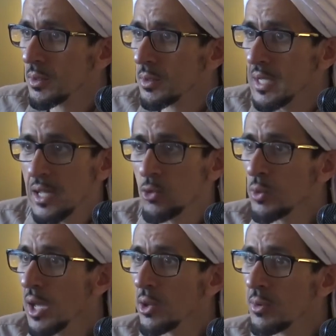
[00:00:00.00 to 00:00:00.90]
Yet
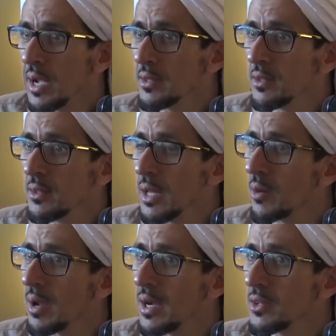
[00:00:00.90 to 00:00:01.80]
we are united in
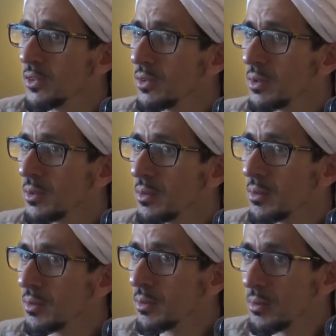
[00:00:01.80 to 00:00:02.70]
our hearts.
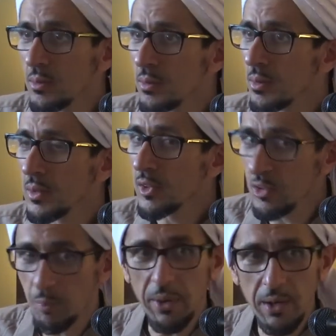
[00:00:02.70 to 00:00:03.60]
It is
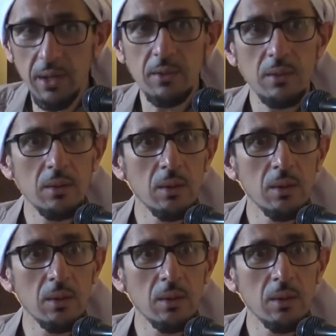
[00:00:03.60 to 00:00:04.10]
a parade.